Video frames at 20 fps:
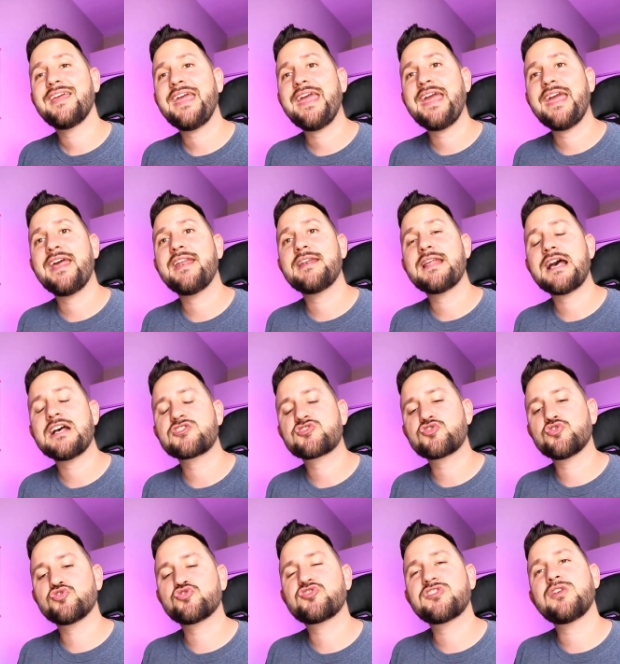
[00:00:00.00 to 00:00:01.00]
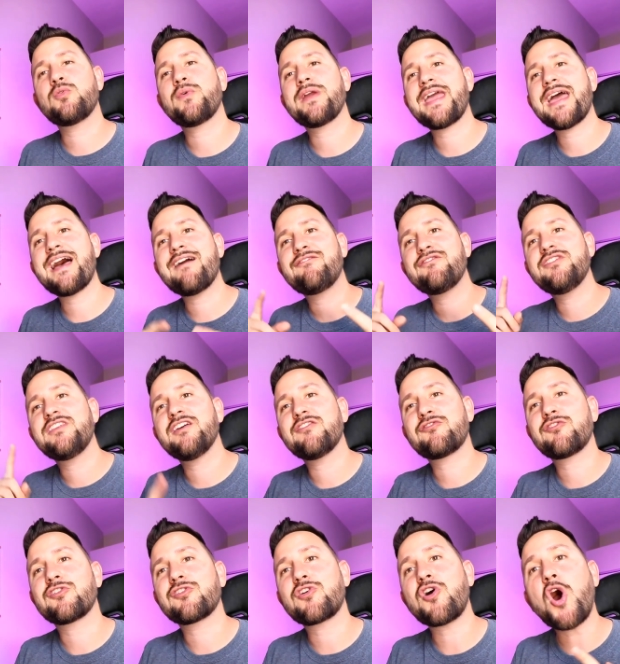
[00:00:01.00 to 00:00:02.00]
And as you'll see, we have
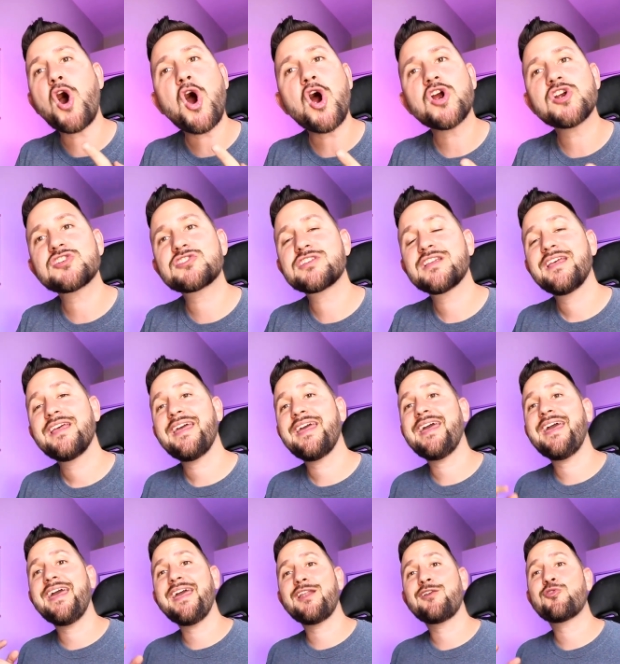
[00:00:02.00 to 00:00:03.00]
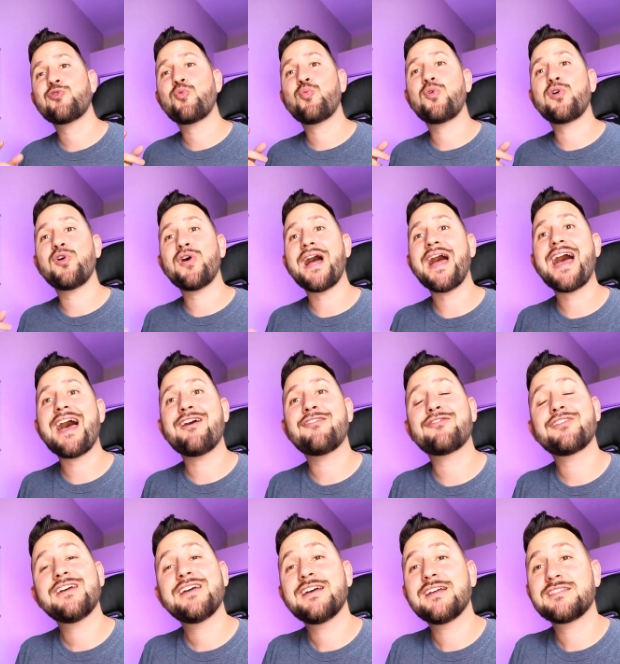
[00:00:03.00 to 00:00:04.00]
different cars and we'll
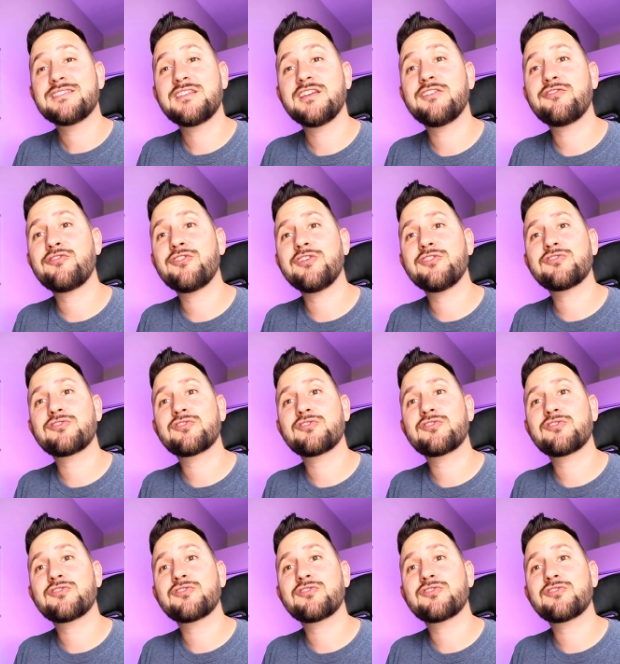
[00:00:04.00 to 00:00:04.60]
have different